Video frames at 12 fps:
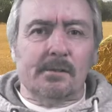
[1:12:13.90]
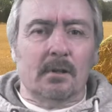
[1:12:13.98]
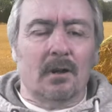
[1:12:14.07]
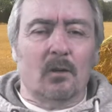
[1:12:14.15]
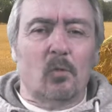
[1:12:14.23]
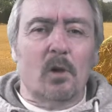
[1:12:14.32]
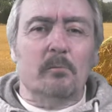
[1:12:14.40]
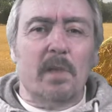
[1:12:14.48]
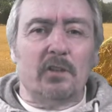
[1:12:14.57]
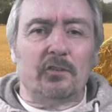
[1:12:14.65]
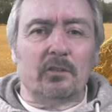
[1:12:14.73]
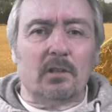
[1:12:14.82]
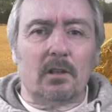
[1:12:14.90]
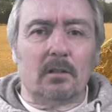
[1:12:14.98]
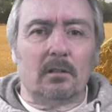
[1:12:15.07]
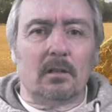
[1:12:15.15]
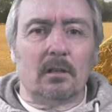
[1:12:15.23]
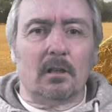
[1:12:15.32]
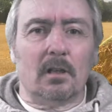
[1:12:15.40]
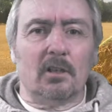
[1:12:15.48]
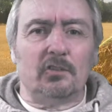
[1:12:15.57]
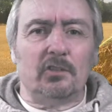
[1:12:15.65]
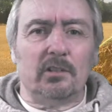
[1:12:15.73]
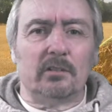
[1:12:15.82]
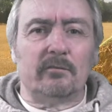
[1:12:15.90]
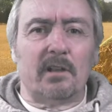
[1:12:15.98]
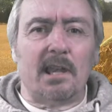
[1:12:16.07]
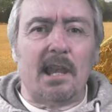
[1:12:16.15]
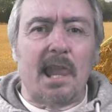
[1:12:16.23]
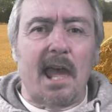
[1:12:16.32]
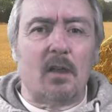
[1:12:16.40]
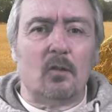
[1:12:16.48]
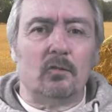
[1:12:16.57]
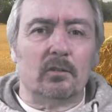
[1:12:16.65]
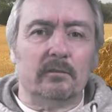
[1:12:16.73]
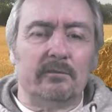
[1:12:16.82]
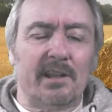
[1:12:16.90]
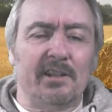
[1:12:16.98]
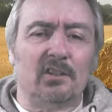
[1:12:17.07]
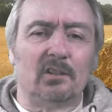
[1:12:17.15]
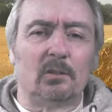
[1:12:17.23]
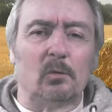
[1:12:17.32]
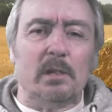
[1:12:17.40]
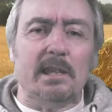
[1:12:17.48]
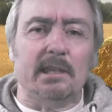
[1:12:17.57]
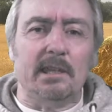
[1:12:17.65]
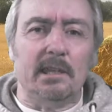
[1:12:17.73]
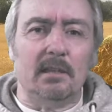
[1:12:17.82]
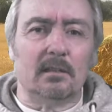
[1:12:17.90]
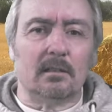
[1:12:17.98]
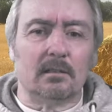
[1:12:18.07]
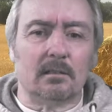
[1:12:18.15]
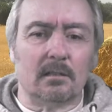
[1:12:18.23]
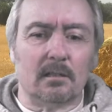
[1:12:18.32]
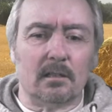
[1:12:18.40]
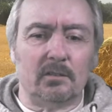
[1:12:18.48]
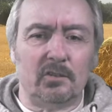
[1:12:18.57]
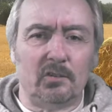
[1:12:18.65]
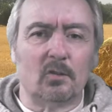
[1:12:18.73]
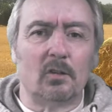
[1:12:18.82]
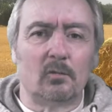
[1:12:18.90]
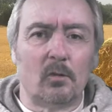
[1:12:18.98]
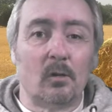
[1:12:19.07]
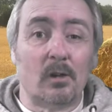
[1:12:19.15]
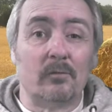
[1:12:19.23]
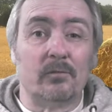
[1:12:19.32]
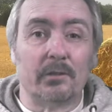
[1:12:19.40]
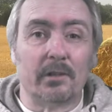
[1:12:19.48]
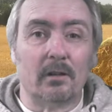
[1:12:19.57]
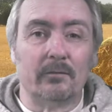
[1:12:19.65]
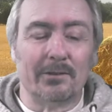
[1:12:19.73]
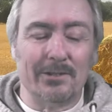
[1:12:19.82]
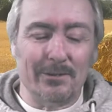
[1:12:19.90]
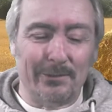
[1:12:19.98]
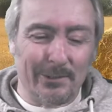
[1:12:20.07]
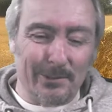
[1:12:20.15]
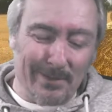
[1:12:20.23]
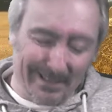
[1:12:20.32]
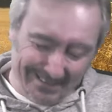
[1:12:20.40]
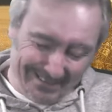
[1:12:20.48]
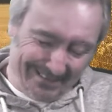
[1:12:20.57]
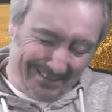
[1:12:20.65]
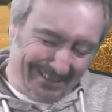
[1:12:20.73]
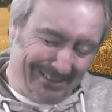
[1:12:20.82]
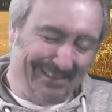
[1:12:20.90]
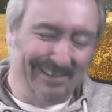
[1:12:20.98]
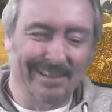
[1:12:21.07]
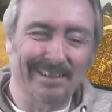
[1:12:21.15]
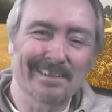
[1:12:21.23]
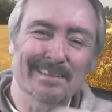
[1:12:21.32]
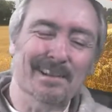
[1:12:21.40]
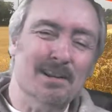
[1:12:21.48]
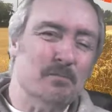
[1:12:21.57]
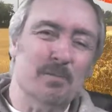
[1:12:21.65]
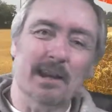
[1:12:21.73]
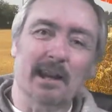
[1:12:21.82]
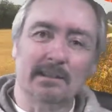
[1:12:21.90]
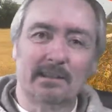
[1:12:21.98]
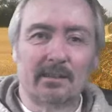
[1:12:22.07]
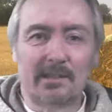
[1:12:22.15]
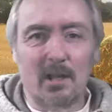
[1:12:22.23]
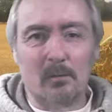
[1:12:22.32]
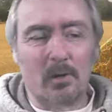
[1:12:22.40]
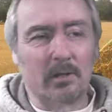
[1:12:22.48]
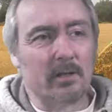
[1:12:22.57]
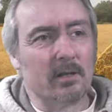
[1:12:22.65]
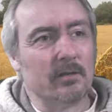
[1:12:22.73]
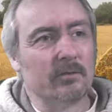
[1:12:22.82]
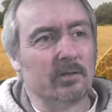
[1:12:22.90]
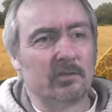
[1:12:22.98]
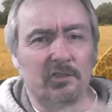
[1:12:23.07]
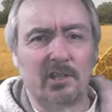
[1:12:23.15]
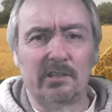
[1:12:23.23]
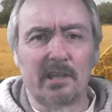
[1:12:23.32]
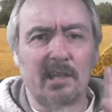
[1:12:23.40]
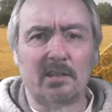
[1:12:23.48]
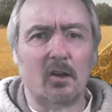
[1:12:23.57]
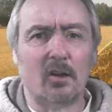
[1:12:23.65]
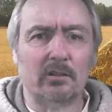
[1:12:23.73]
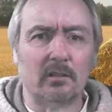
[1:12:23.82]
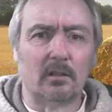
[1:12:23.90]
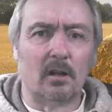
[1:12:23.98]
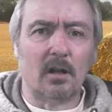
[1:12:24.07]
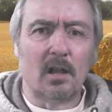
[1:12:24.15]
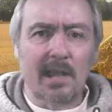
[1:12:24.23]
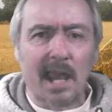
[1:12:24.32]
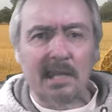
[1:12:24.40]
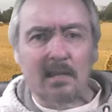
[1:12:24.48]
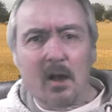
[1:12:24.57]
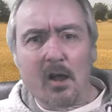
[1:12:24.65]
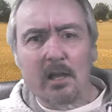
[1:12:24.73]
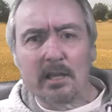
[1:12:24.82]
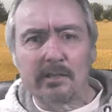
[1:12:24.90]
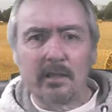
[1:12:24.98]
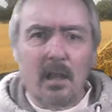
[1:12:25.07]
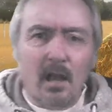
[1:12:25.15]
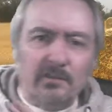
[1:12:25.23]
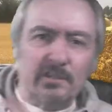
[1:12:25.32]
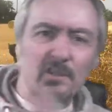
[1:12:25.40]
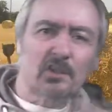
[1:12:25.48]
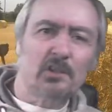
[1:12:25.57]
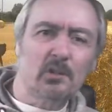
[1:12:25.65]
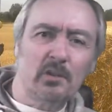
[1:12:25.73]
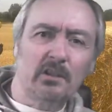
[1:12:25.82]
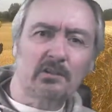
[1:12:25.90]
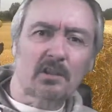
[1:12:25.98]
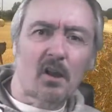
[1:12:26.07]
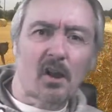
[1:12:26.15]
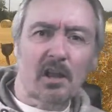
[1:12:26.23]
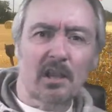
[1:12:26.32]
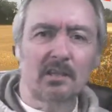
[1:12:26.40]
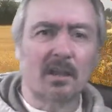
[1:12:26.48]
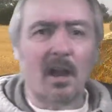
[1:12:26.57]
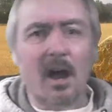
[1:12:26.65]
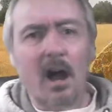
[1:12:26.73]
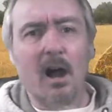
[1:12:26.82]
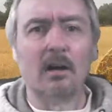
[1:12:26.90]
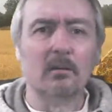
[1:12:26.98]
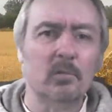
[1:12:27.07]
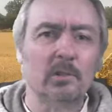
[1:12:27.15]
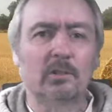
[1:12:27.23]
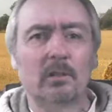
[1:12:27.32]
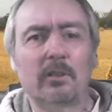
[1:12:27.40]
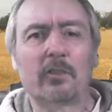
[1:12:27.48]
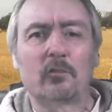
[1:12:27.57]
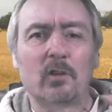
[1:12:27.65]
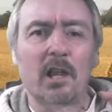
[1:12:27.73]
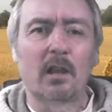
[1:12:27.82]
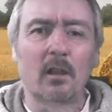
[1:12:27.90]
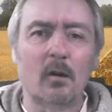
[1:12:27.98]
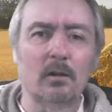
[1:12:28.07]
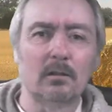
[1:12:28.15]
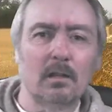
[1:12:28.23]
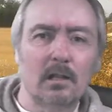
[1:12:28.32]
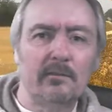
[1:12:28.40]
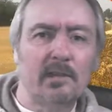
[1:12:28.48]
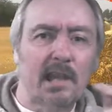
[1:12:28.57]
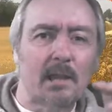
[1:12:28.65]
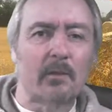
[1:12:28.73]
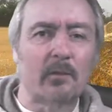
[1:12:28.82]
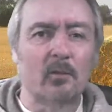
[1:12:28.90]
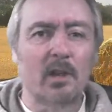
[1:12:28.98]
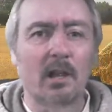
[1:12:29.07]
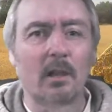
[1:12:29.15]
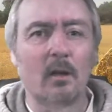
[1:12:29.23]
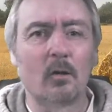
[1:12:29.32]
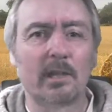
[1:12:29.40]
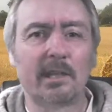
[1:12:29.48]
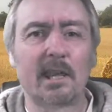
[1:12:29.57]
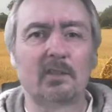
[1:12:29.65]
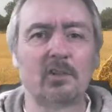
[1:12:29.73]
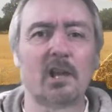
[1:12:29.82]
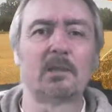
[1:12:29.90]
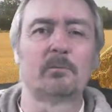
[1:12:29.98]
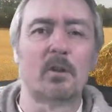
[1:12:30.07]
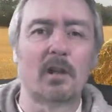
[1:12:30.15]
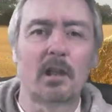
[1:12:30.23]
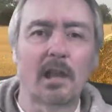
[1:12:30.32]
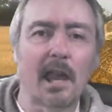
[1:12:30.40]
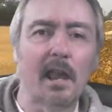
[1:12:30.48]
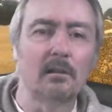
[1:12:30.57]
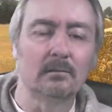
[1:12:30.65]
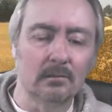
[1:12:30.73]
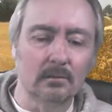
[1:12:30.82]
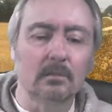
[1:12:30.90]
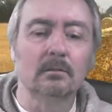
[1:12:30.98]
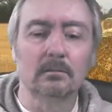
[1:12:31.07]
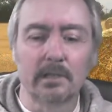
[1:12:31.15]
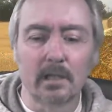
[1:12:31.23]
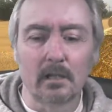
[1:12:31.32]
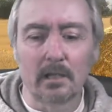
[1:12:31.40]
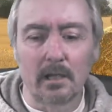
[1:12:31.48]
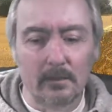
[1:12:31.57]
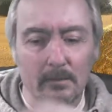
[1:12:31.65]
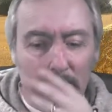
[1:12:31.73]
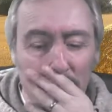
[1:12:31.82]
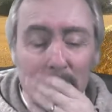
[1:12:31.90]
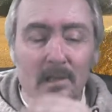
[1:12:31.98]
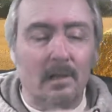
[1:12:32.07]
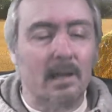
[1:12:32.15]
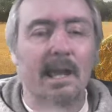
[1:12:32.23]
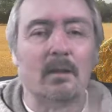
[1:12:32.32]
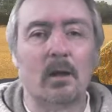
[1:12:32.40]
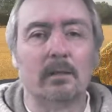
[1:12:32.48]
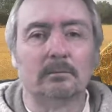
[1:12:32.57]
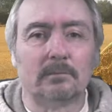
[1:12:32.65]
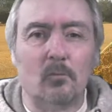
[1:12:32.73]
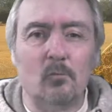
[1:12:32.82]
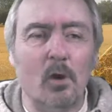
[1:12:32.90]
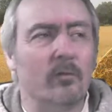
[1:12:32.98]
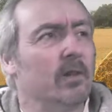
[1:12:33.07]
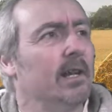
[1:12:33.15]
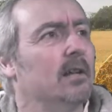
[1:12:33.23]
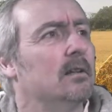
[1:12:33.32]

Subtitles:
I won't mention her. She's very loud and very squeaky, and she's doing quite well for herself on YouTube. But that does get on my nerves, and she say guys a lot. Okay guys, just going to do this guys. Oh, 3 o'clock, if you get up at 3 o'clock you get chased by a clown. Oh dear, okay. Anyway, I'm waffling.